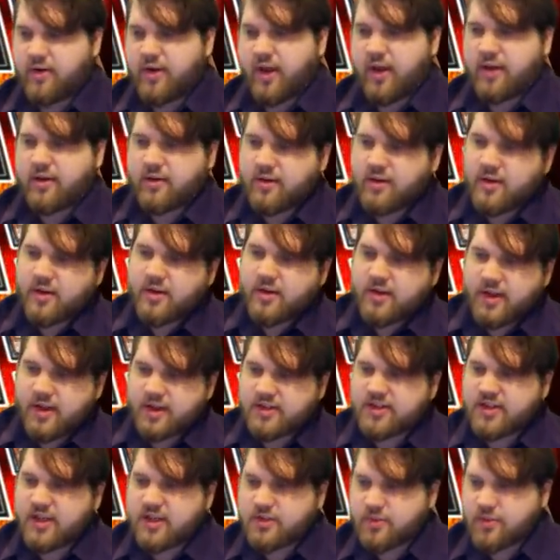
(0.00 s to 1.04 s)
Okay.
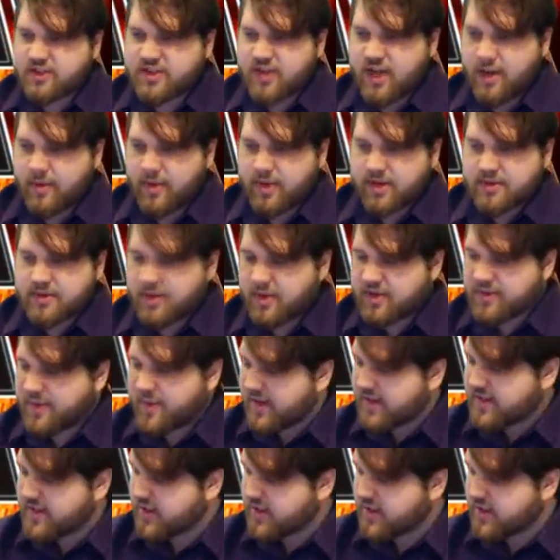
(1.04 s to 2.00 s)
He sees what's coming. But